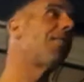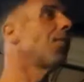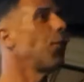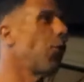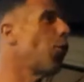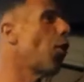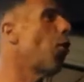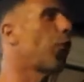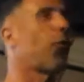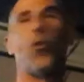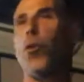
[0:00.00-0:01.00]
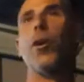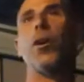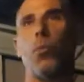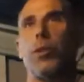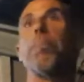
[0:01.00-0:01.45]
and you go
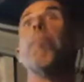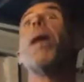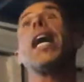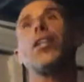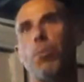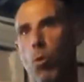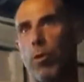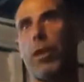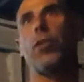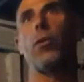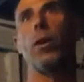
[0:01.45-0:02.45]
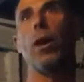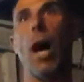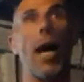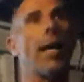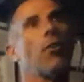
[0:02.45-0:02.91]
through with much more than
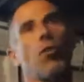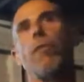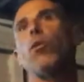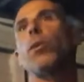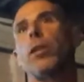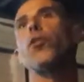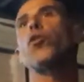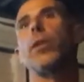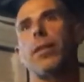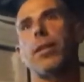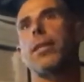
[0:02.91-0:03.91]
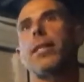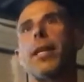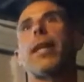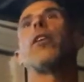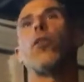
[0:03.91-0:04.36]
you. I can travel with literally
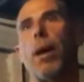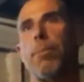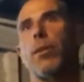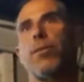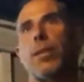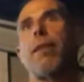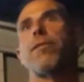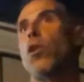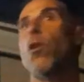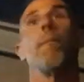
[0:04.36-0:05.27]
60 kilograms of stuff,